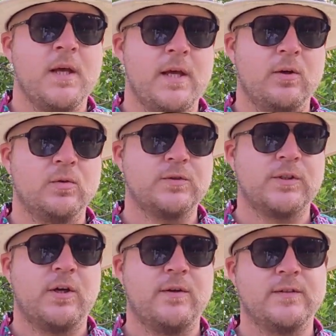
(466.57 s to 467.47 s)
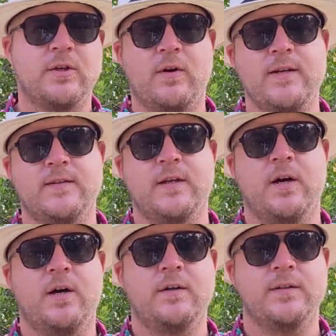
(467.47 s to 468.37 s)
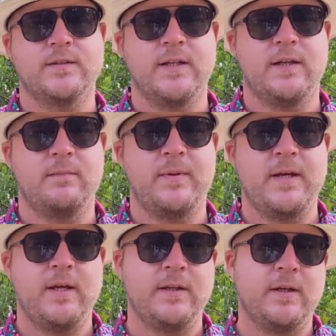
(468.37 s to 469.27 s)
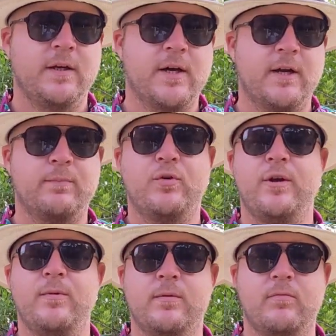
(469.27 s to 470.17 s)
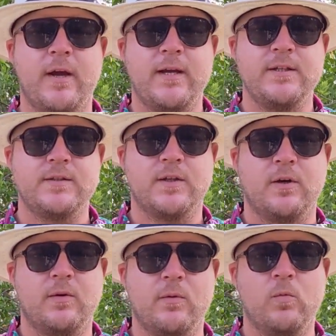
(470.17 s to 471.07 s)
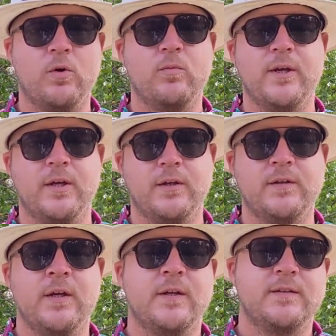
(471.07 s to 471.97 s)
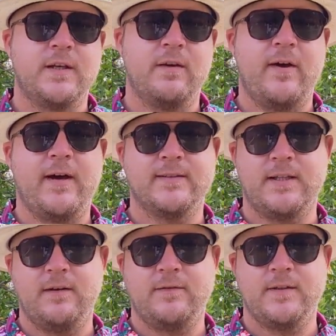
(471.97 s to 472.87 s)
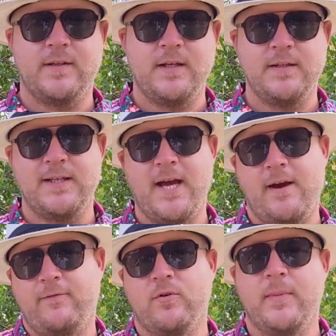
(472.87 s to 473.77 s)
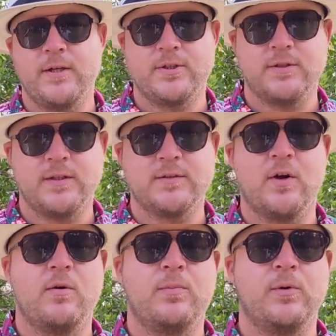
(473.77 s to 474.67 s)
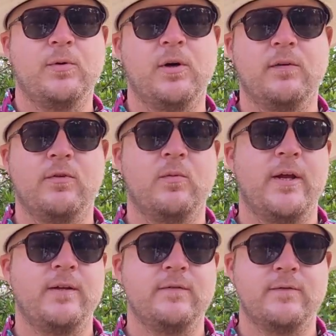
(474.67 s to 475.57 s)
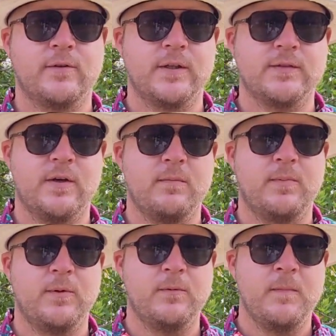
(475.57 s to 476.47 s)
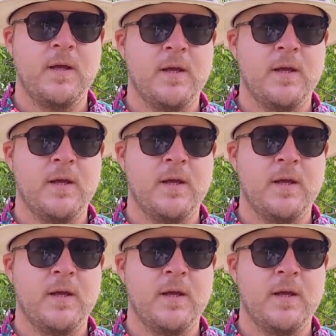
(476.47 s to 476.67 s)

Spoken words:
It also is a great cigar that's going to be in the kind of premium range, so it will be good to give out as gift in the aforementioned example of a wedding, for example.